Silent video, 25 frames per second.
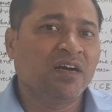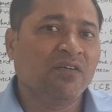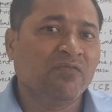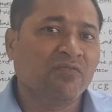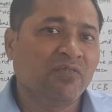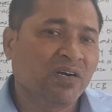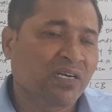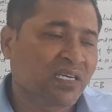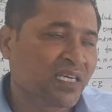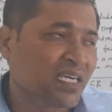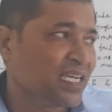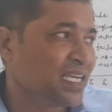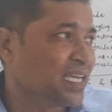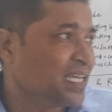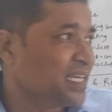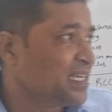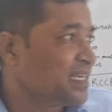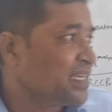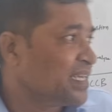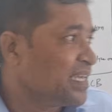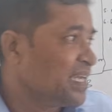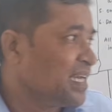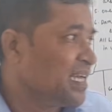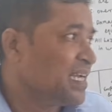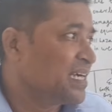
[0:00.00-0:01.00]
are working in
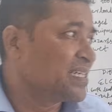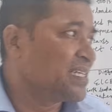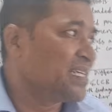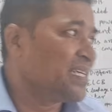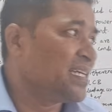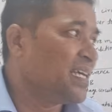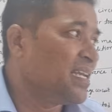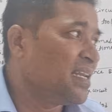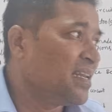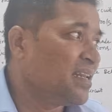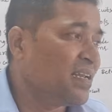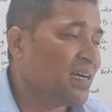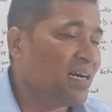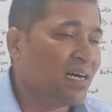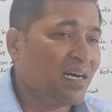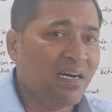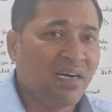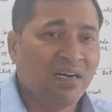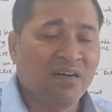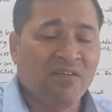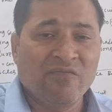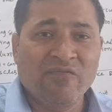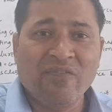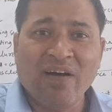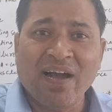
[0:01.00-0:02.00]
electrical
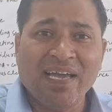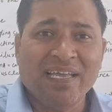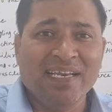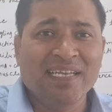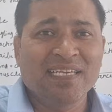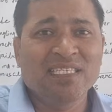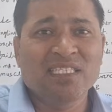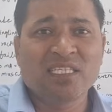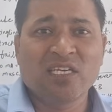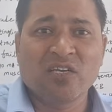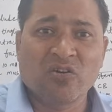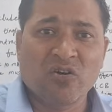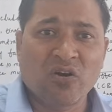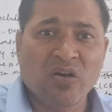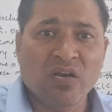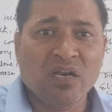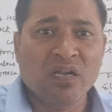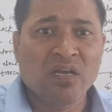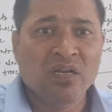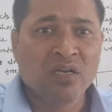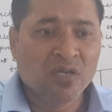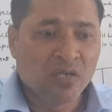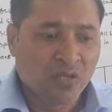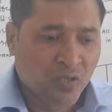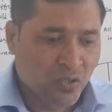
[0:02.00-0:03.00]
wirings and all,
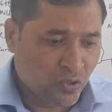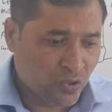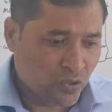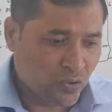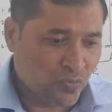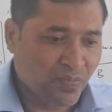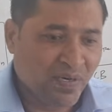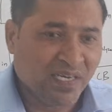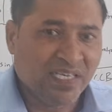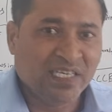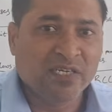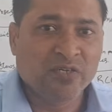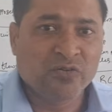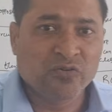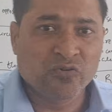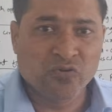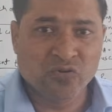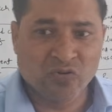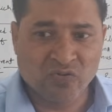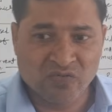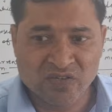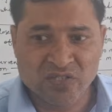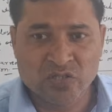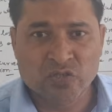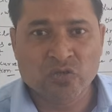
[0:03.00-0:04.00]
so better to go
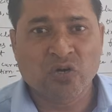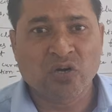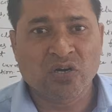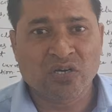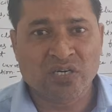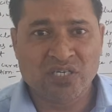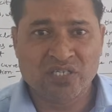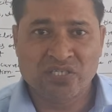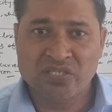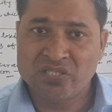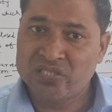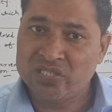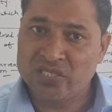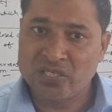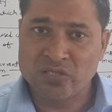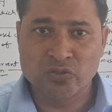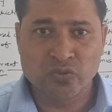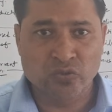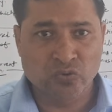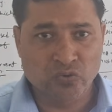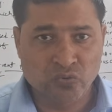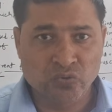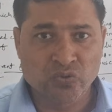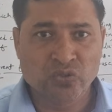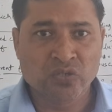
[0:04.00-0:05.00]
with shock resistant
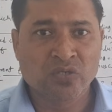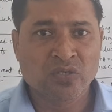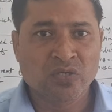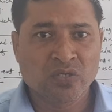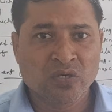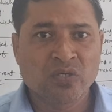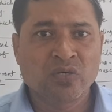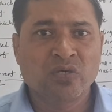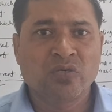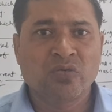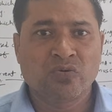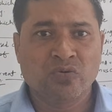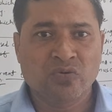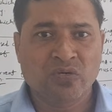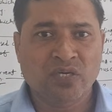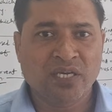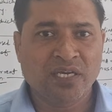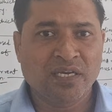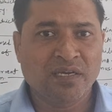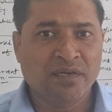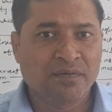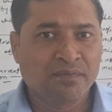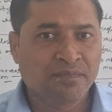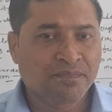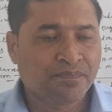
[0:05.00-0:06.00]
shoes. Okay,
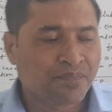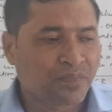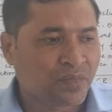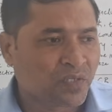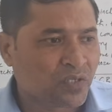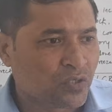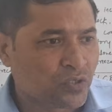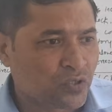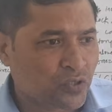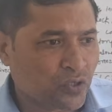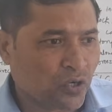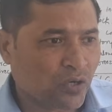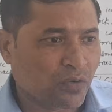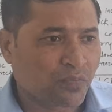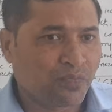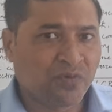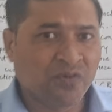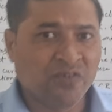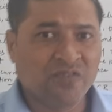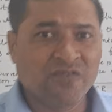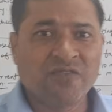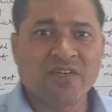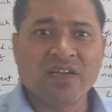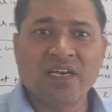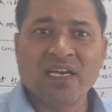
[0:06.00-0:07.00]
shock
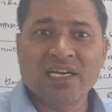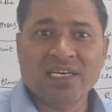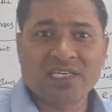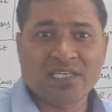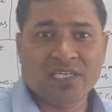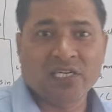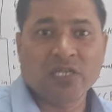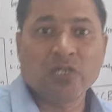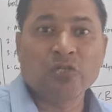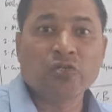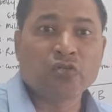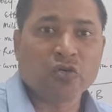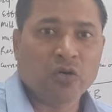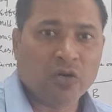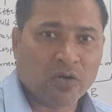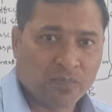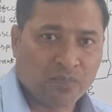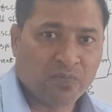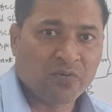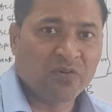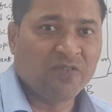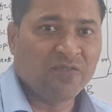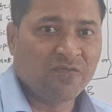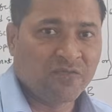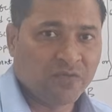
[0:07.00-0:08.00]
proof, electrical shock
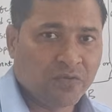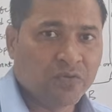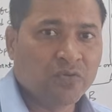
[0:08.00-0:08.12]
proof,